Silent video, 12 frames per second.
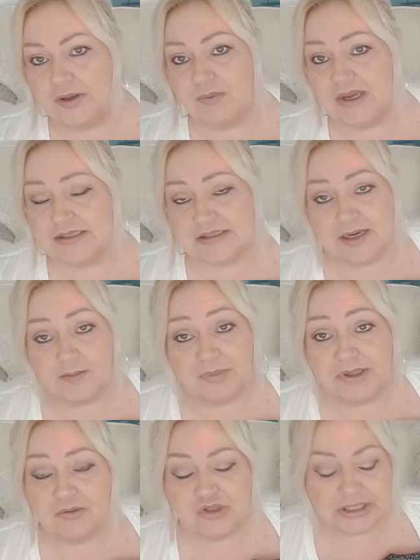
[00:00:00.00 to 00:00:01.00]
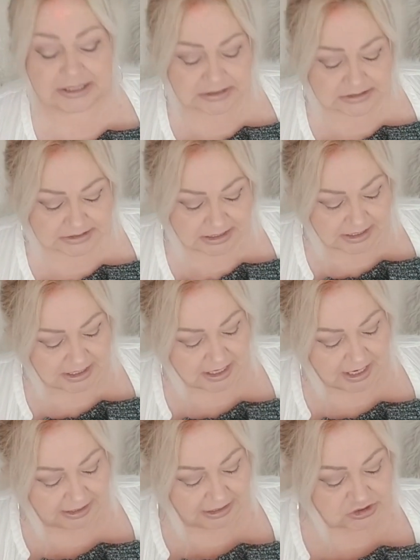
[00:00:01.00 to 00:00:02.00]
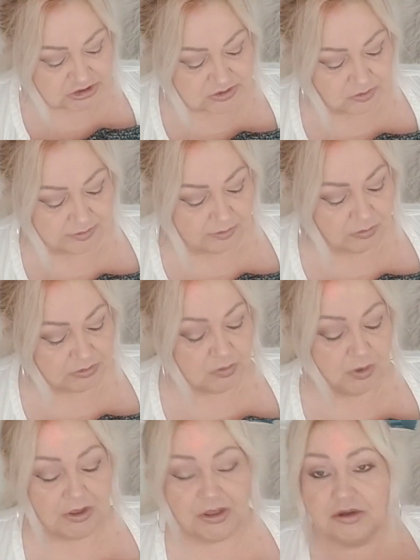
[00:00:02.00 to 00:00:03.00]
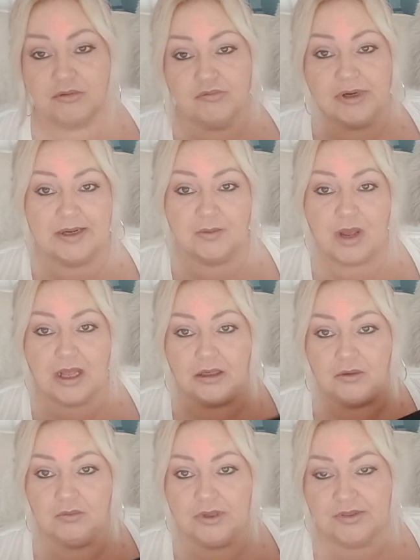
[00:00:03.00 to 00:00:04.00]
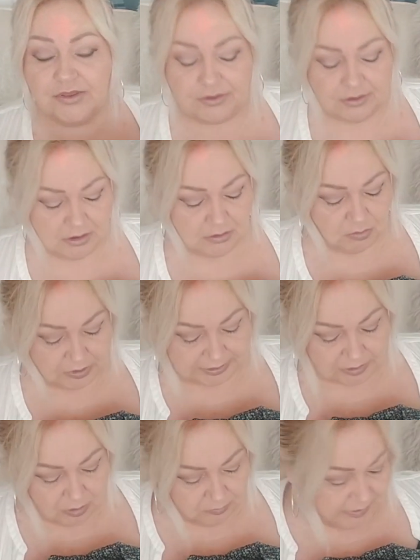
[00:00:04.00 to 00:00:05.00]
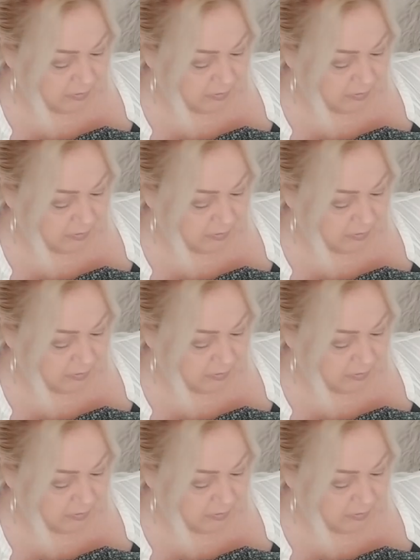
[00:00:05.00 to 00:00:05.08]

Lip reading: he wears like blue jeans, and I just thought it would work really well with what he normally